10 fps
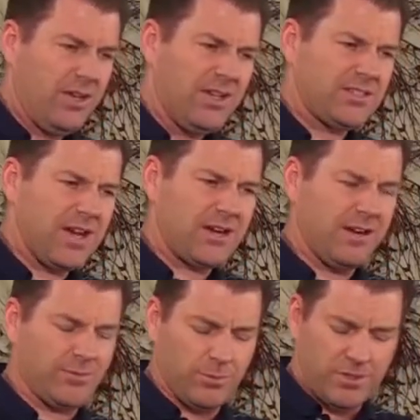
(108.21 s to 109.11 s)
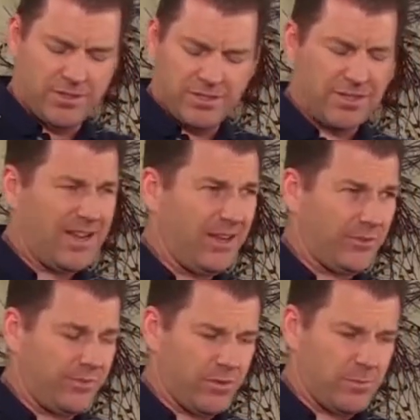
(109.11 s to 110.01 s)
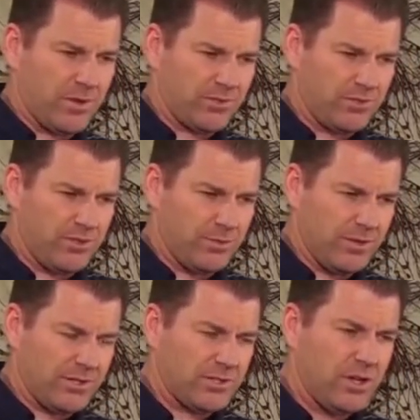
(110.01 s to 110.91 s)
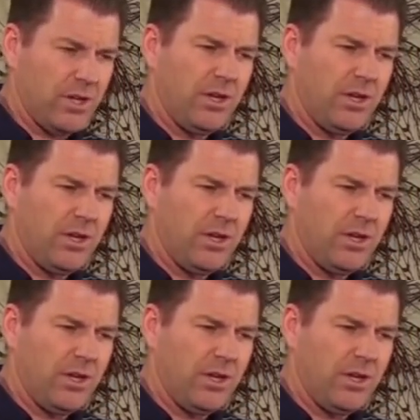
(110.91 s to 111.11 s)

It's not comfortable and it's not healthy for the muscles in your wrist.